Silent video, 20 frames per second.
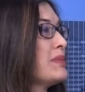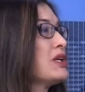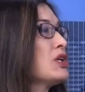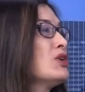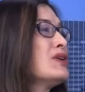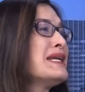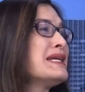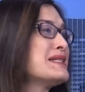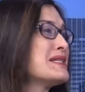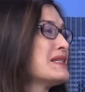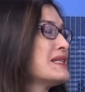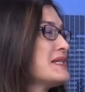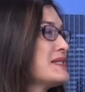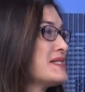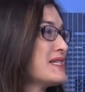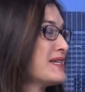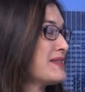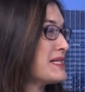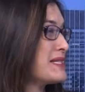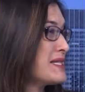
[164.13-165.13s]
but you need to at
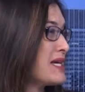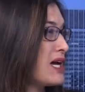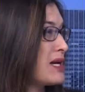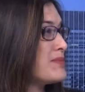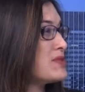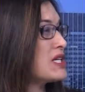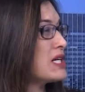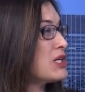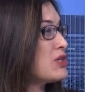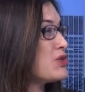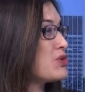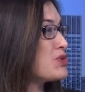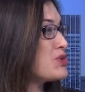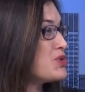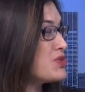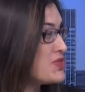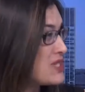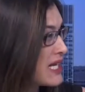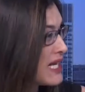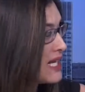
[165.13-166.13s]
least take the time to
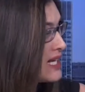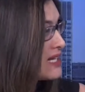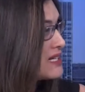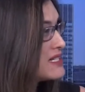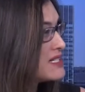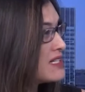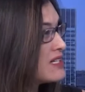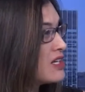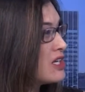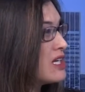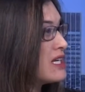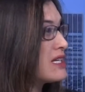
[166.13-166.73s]
understand.